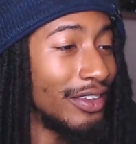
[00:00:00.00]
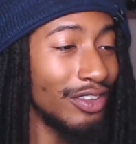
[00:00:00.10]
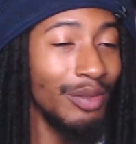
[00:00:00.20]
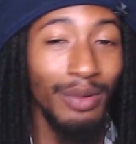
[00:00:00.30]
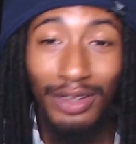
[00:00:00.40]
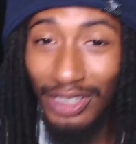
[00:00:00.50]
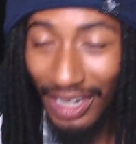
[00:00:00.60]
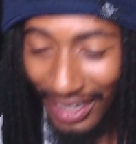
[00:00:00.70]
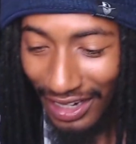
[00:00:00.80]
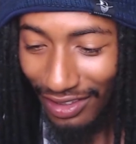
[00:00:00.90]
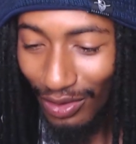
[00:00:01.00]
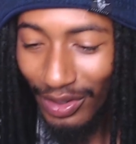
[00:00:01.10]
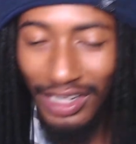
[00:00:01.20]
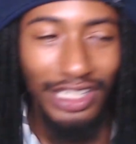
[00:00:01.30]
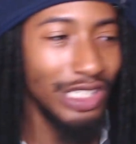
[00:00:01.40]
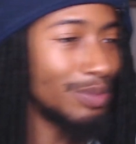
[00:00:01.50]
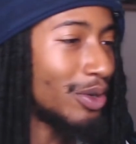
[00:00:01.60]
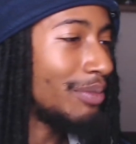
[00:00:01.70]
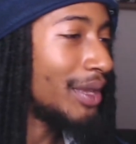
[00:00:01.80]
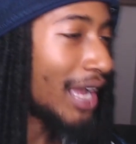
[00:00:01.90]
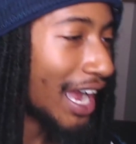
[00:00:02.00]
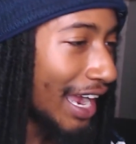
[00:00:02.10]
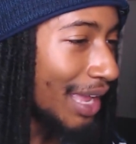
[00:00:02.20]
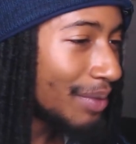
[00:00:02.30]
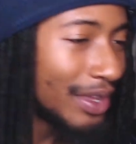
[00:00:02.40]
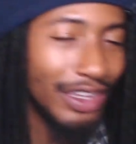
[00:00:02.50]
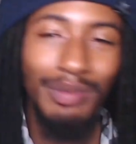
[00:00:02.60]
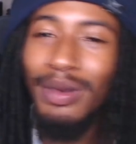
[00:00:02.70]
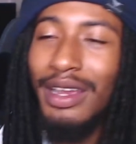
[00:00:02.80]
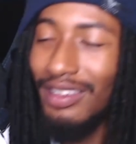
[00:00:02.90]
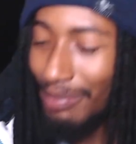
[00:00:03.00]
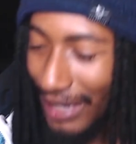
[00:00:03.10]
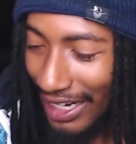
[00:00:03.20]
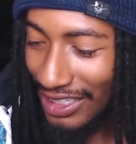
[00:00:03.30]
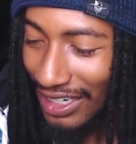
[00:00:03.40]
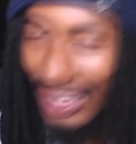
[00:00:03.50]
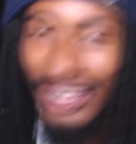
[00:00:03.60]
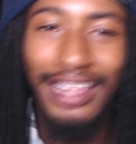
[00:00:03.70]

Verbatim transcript: So your boy's trying to get into it. It's your boy big hype. Your boy is impatient.